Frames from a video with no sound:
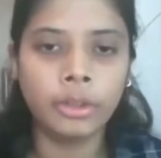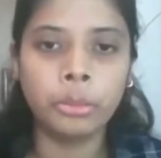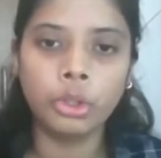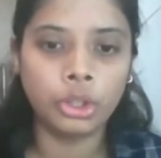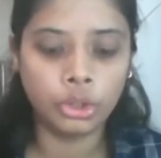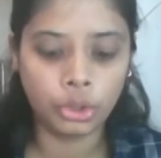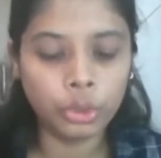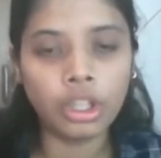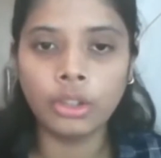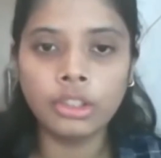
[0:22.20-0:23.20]
both
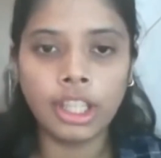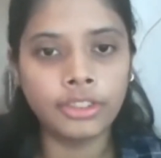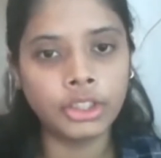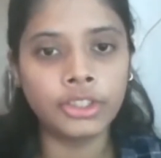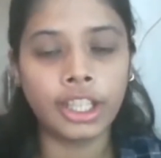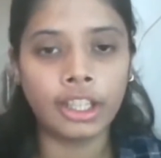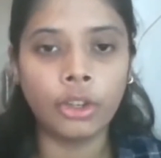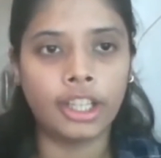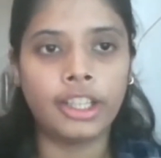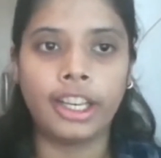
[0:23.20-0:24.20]
2 rounds and
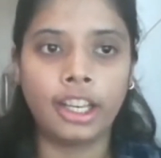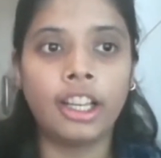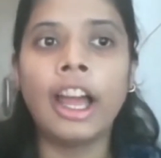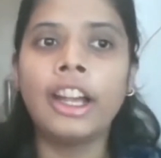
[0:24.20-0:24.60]
okay, technical.